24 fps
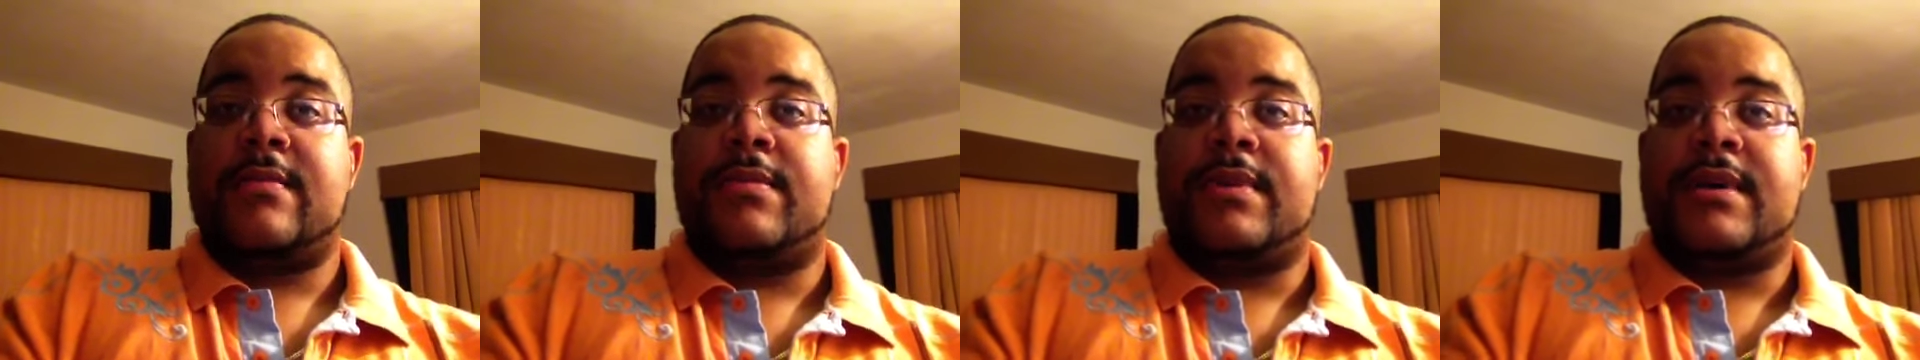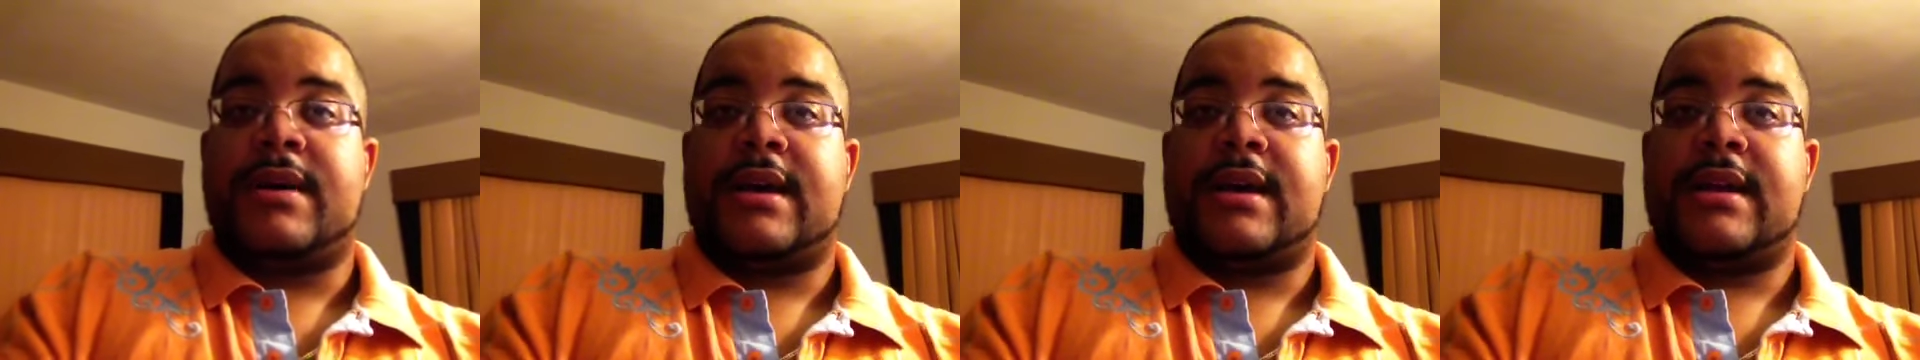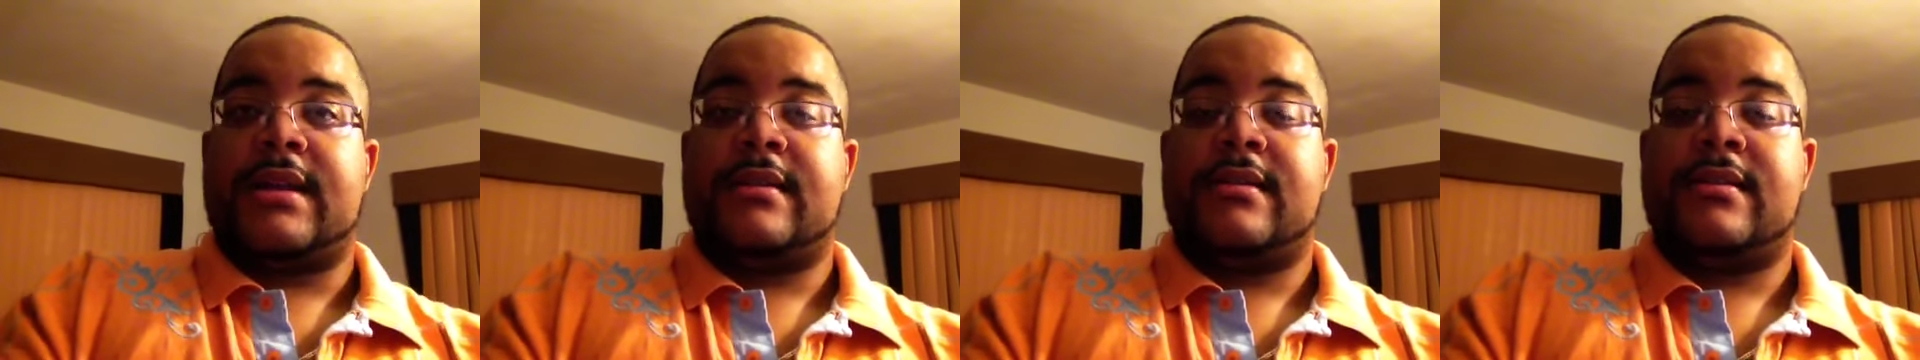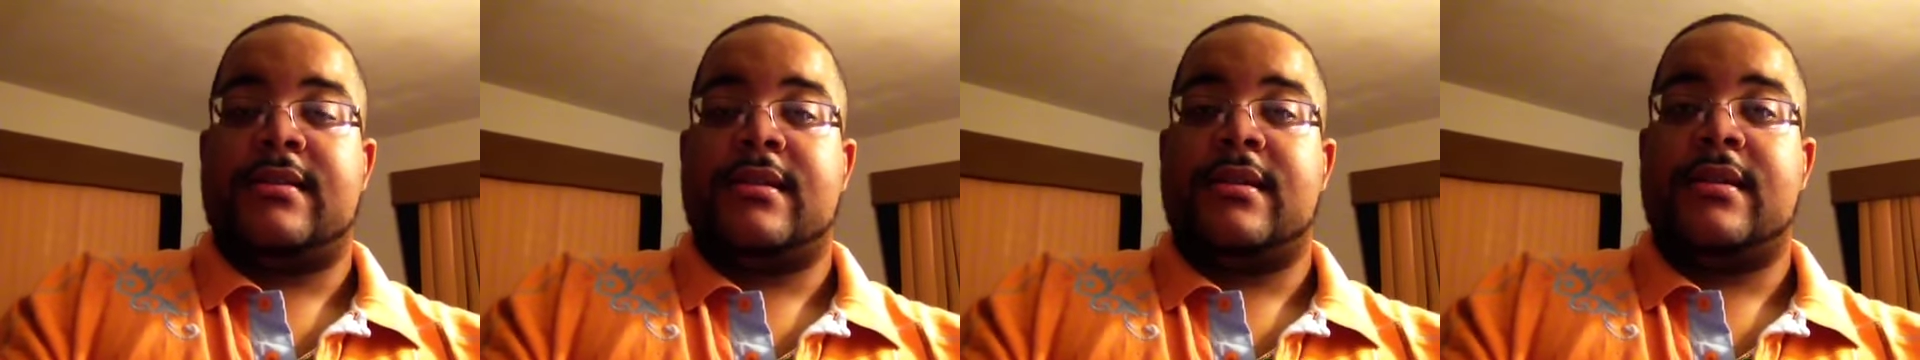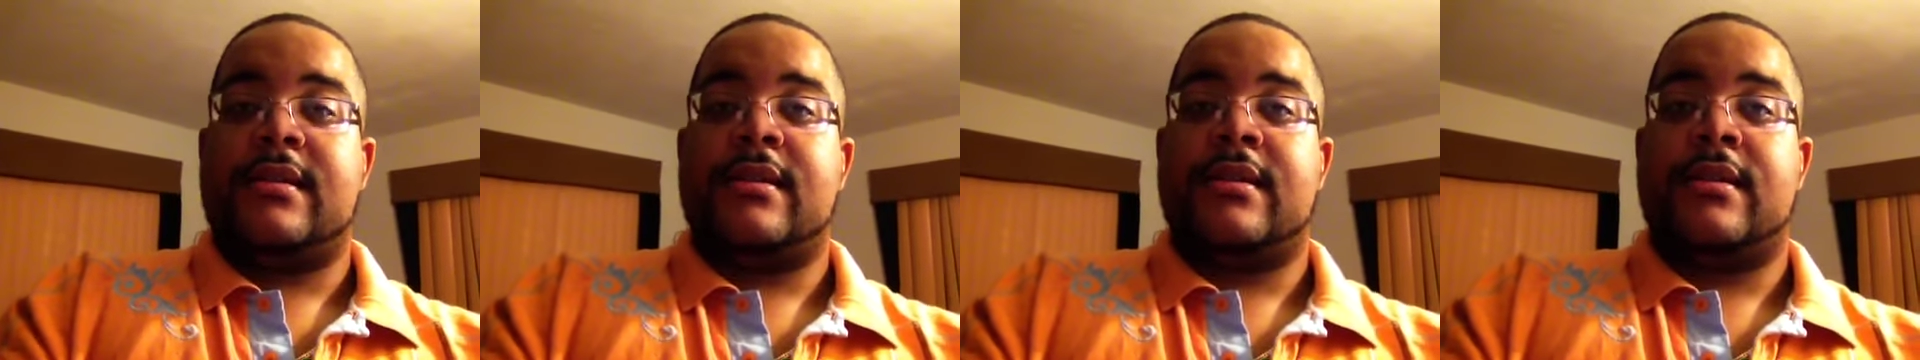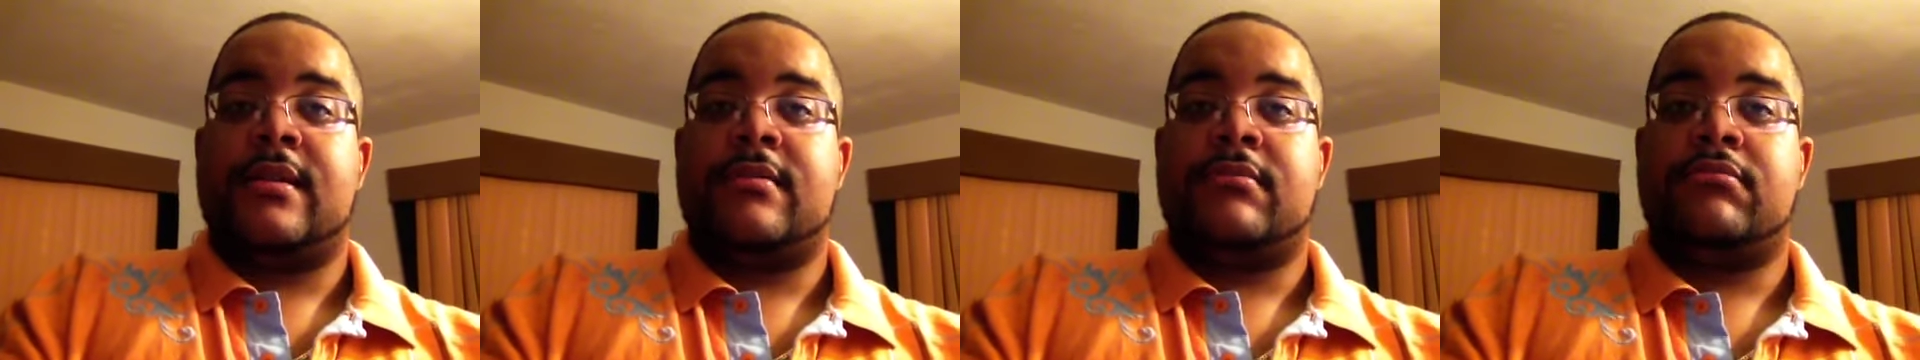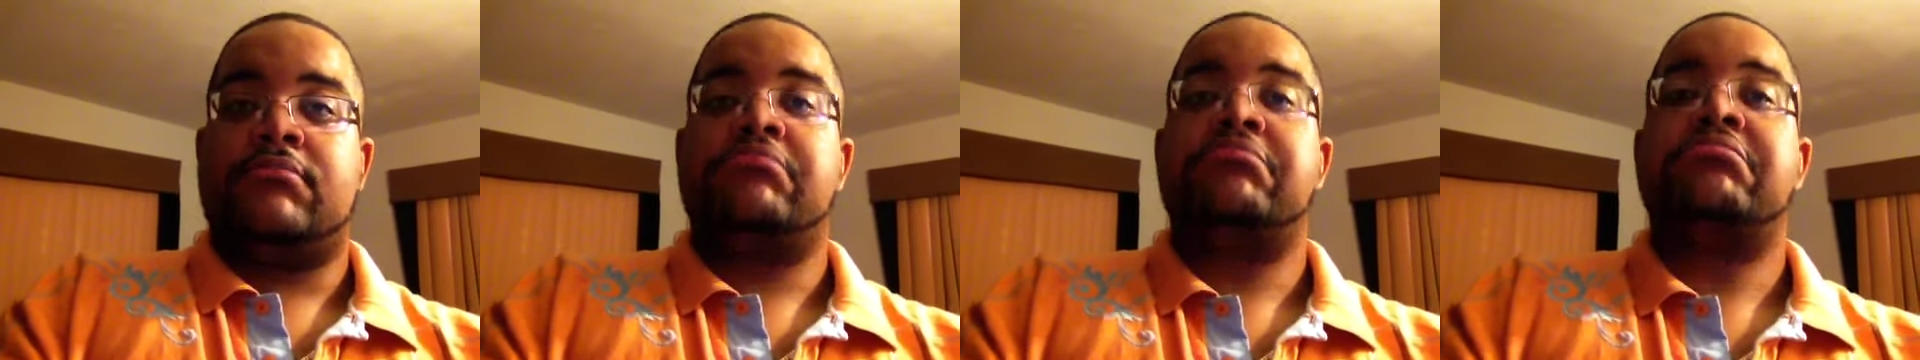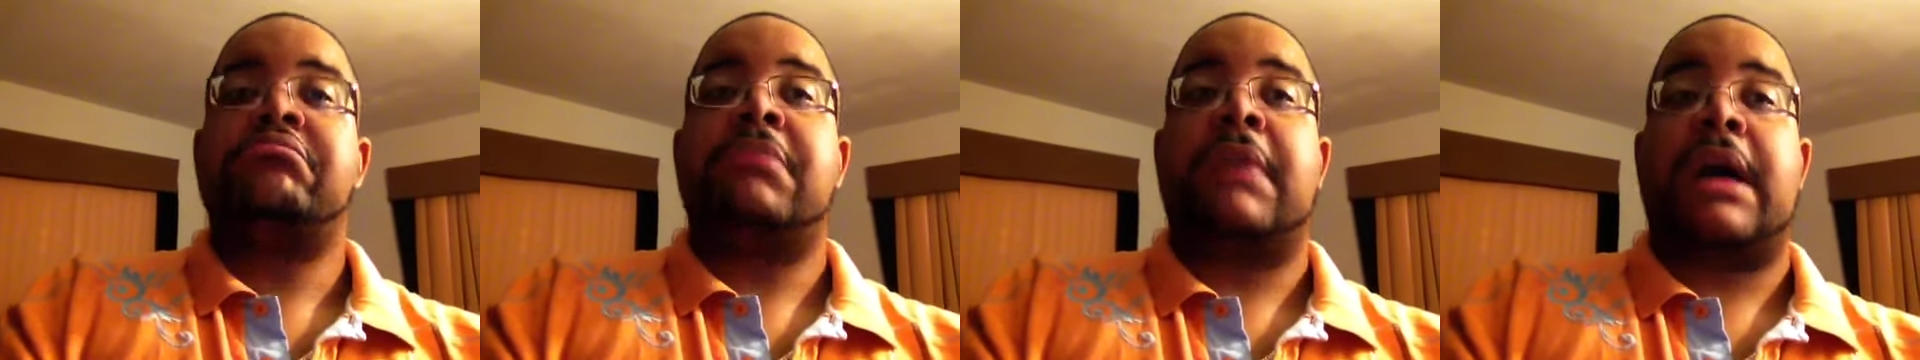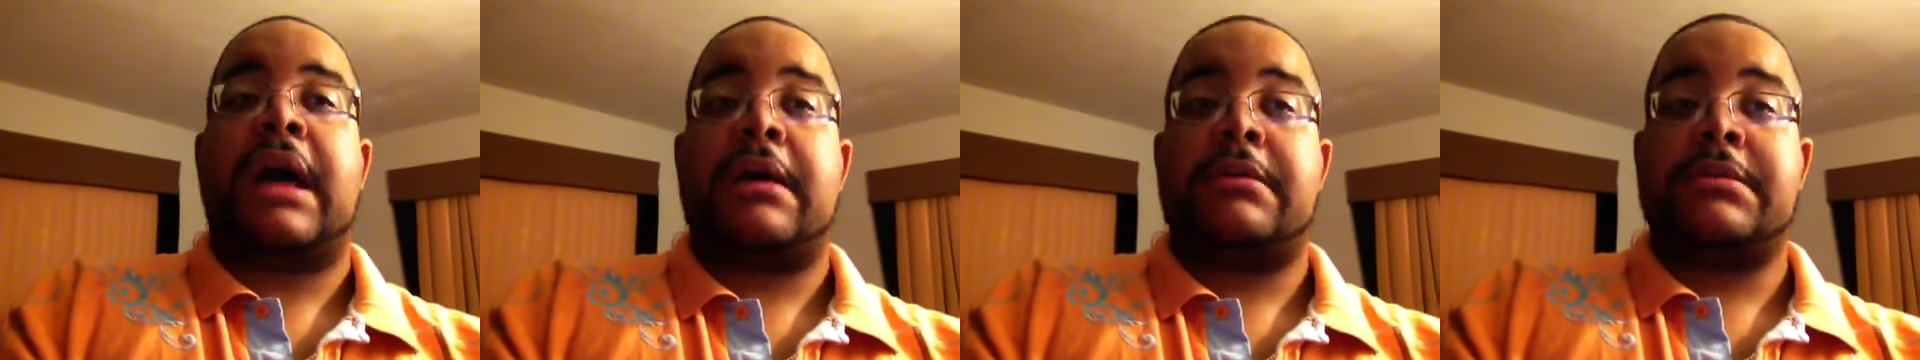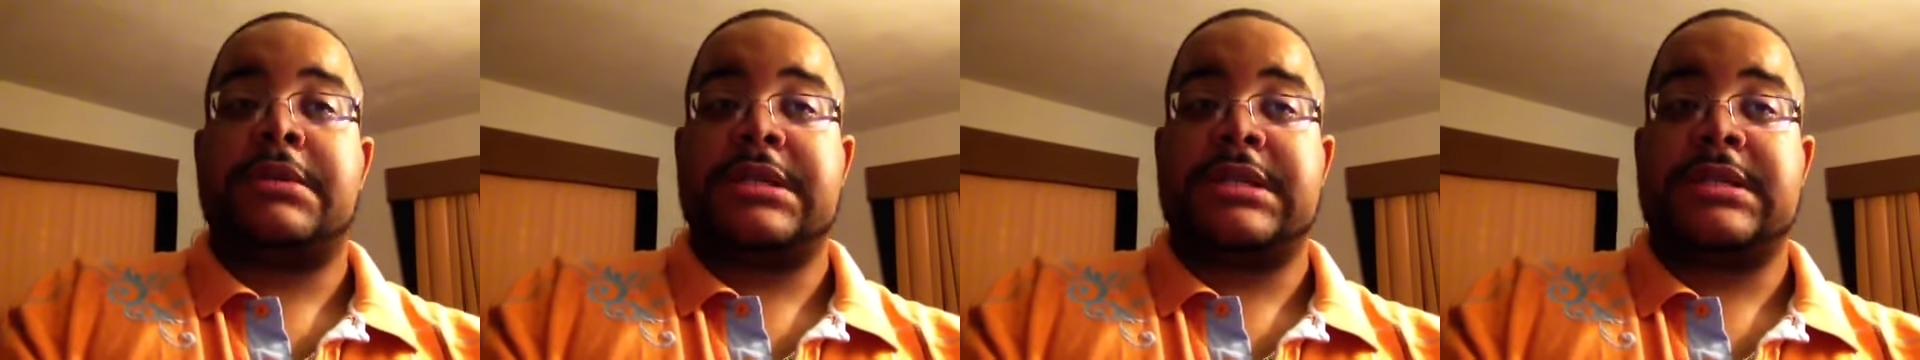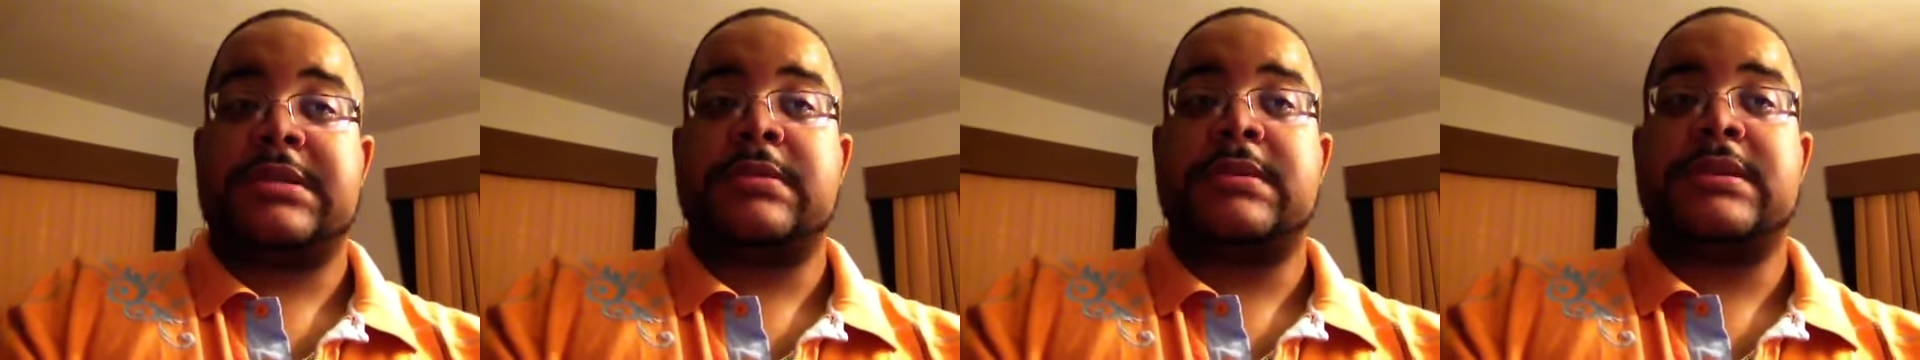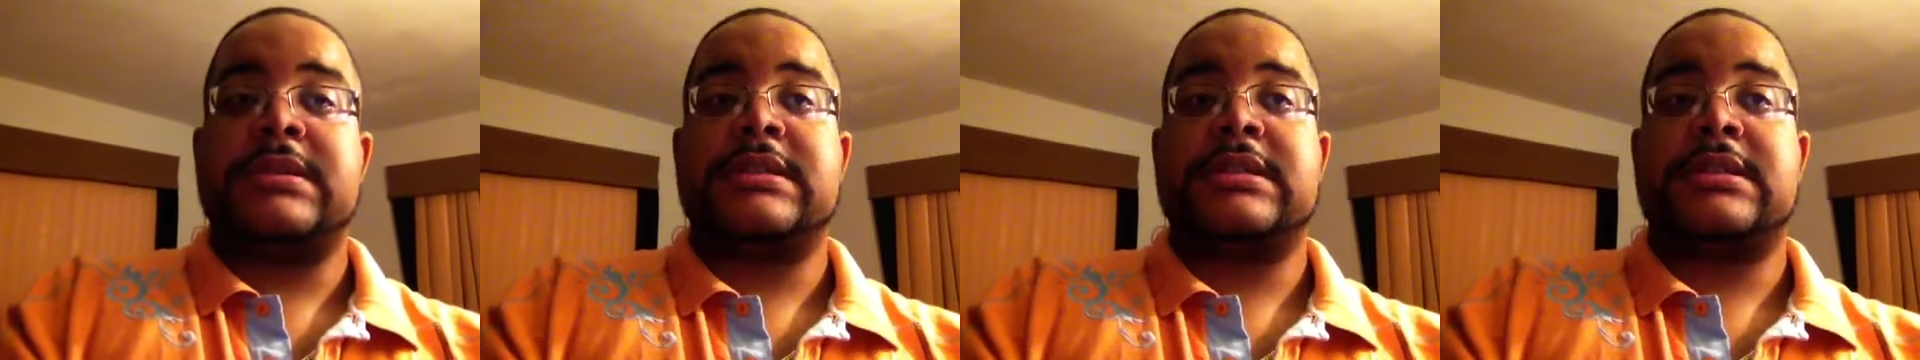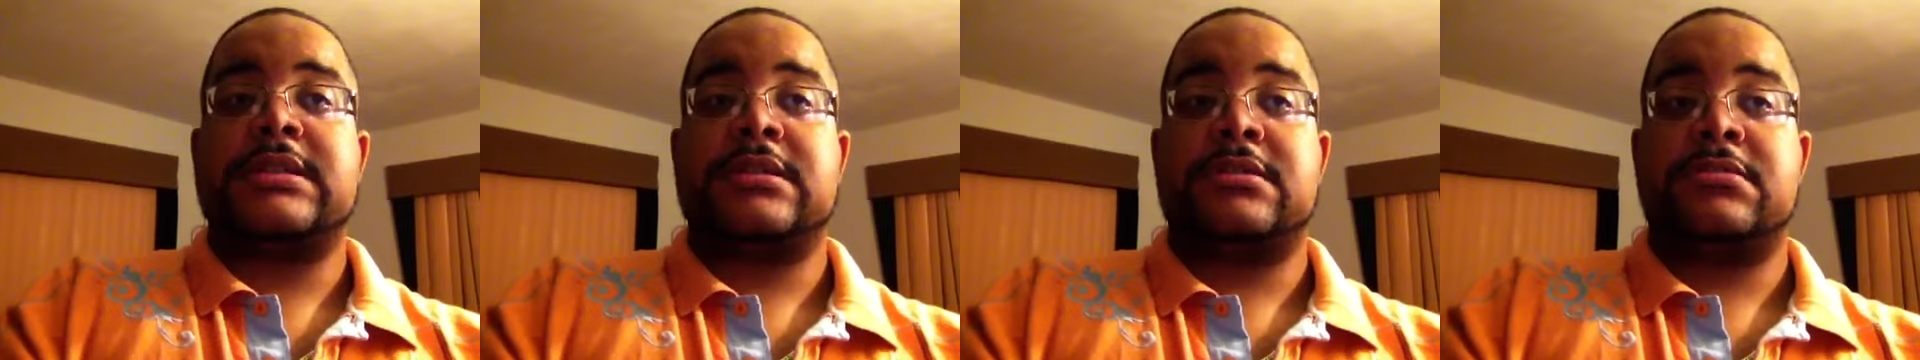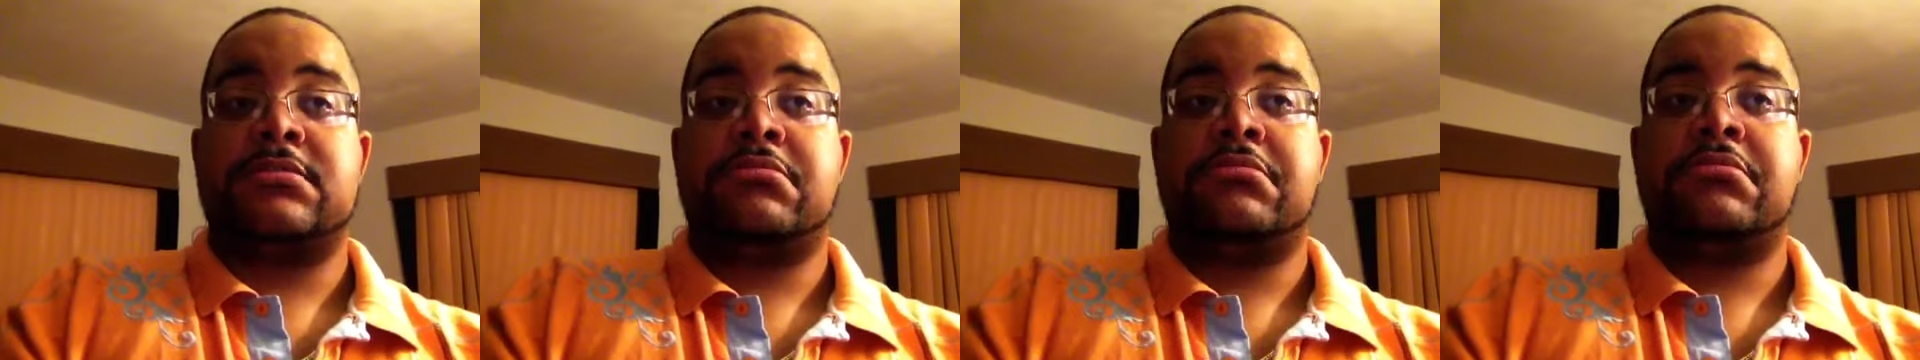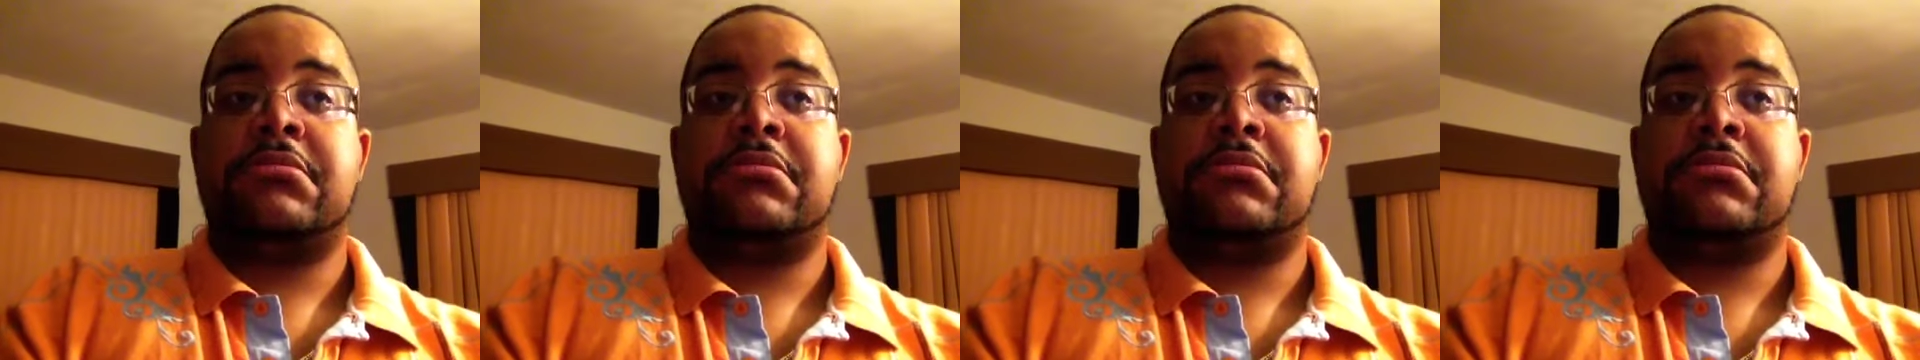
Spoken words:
But I just was,